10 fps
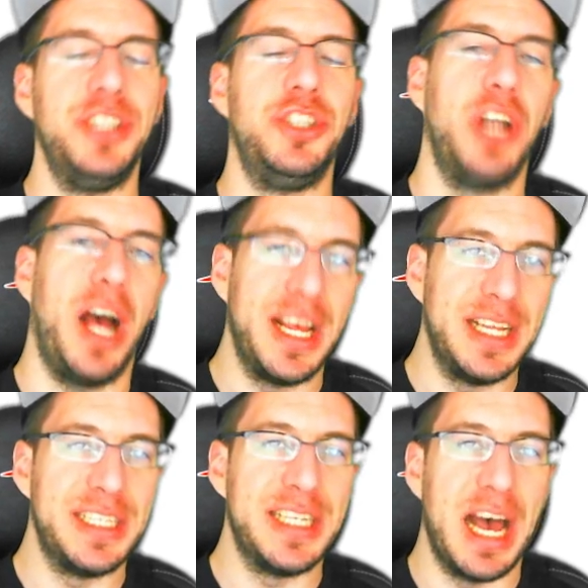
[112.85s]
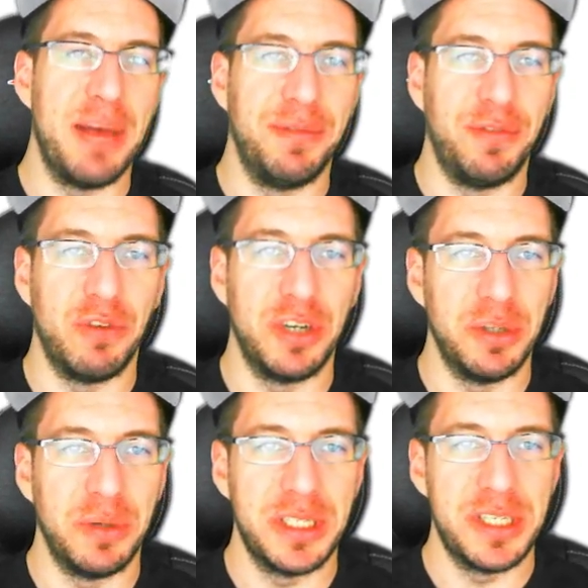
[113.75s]
giant sigh before
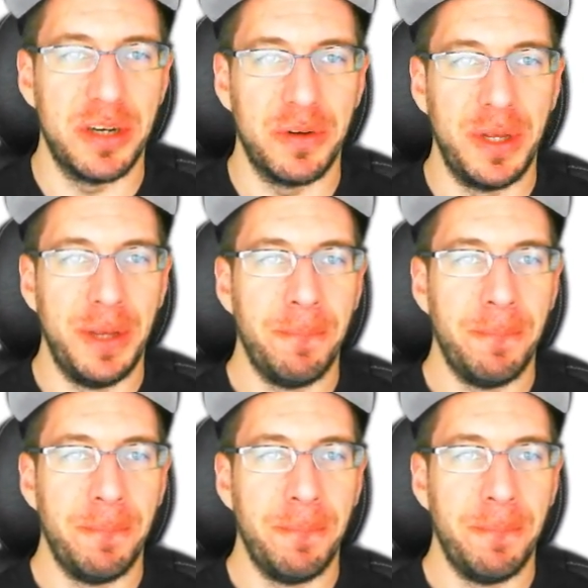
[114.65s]
doing so.